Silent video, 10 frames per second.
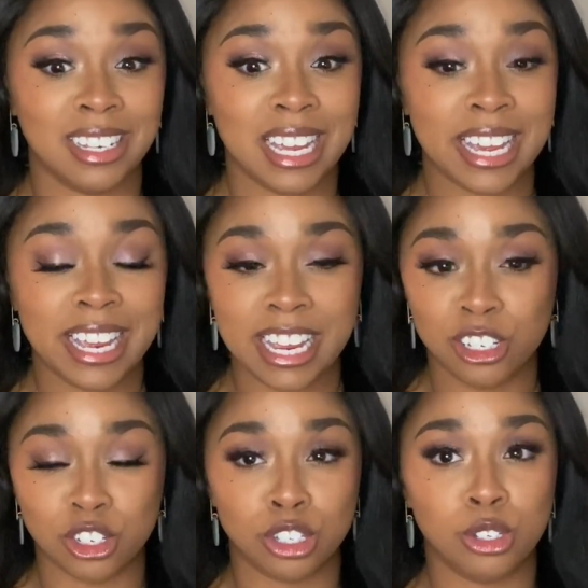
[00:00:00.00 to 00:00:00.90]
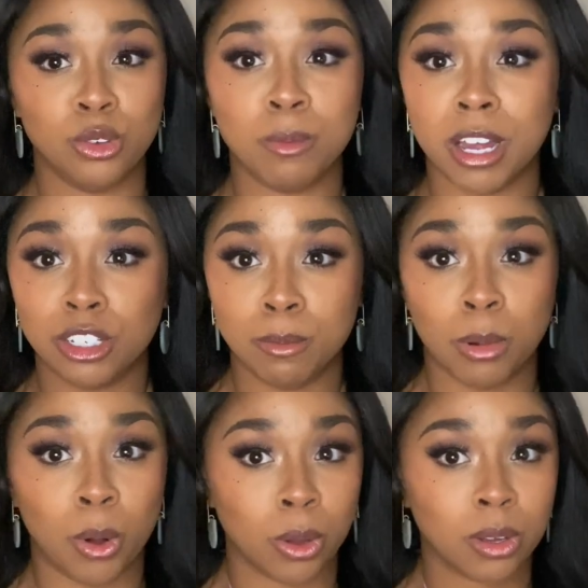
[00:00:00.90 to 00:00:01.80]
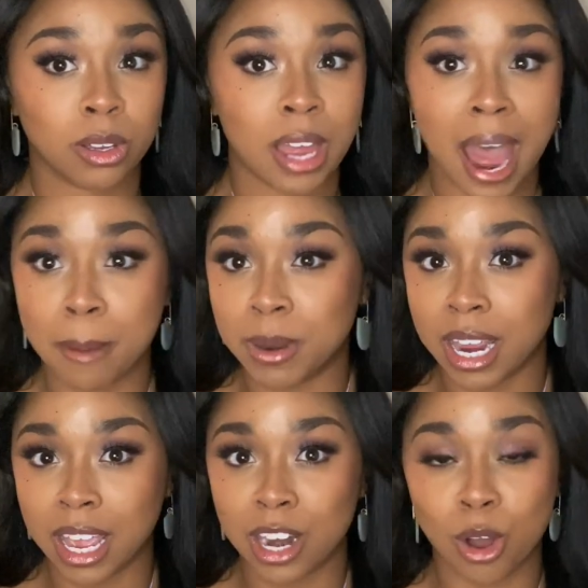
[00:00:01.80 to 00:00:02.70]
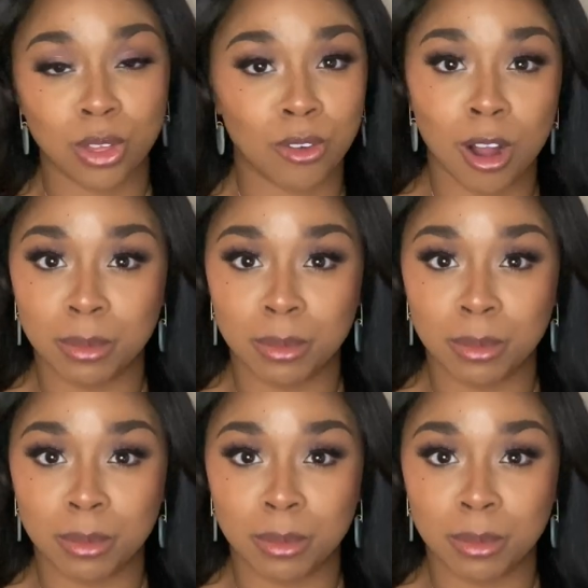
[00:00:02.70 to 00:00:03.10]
it is just too much bulk happening in all the wrong